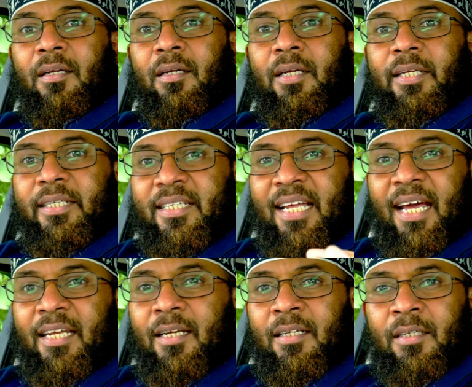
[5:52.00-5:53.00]
His
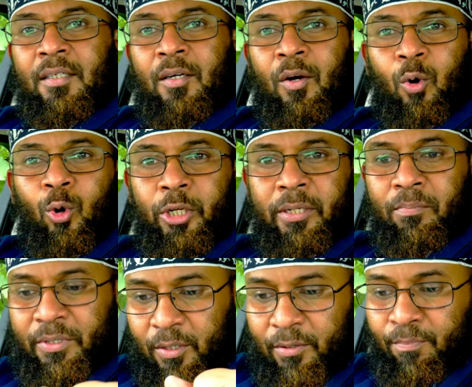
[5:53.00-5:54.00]
dad hold
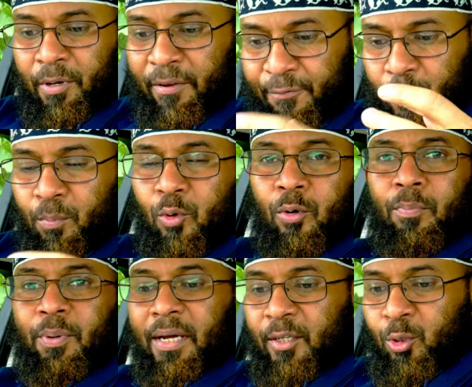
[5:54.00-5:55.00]
him, lift him
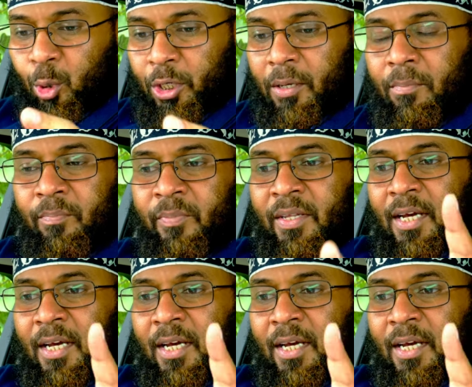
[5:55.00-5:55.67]
up and took him